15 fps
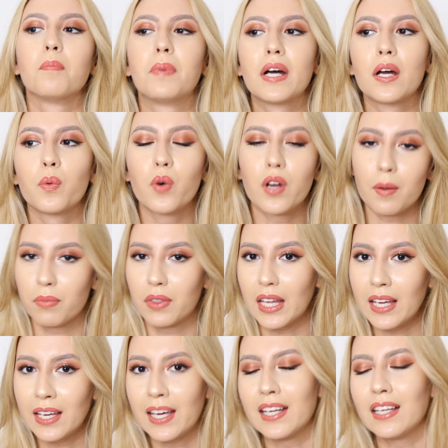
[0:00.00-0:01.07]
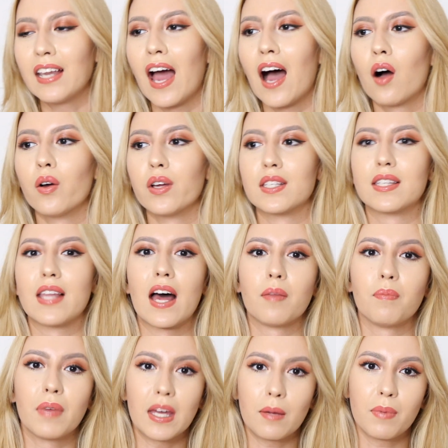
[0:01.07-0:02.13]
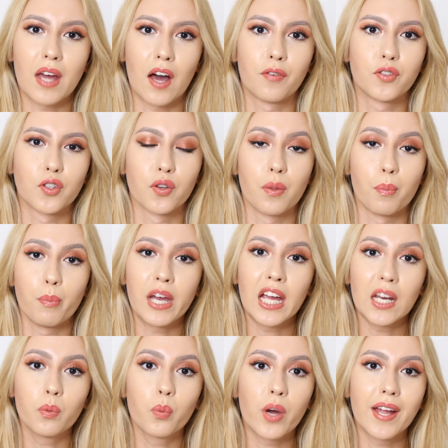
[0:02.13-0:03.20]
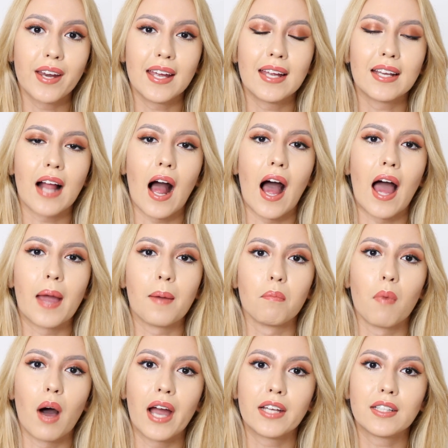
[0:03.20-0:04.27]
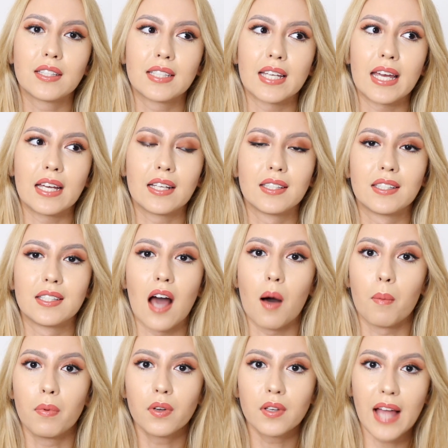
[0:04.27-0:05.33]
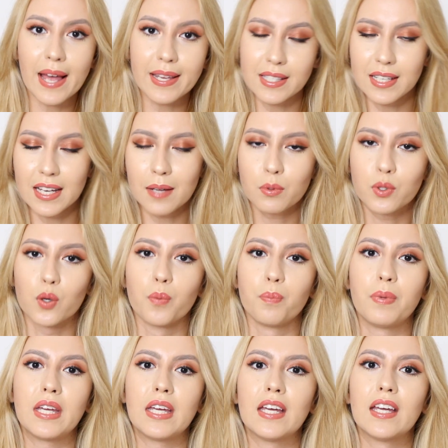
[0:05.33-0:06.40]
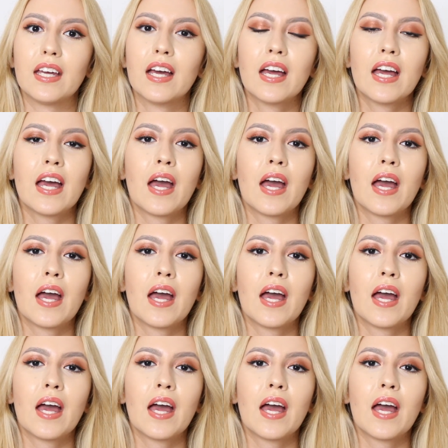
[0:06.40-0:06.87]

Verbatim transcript: But what I'm thinking now is that maybe after the main wedding, I might take double last name, so be